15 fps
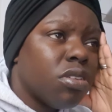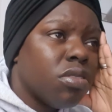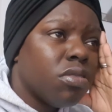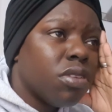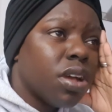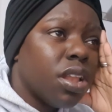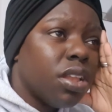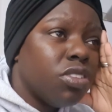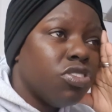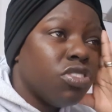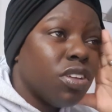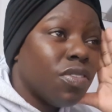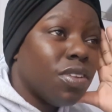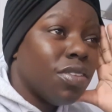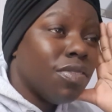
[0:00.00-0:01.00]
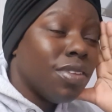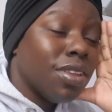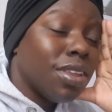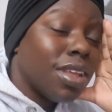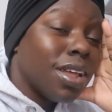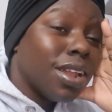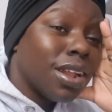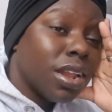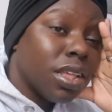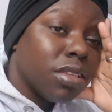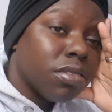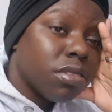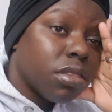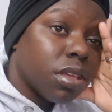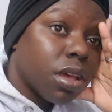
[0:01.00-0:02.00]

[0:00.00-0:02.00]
I literally haven't even done a list.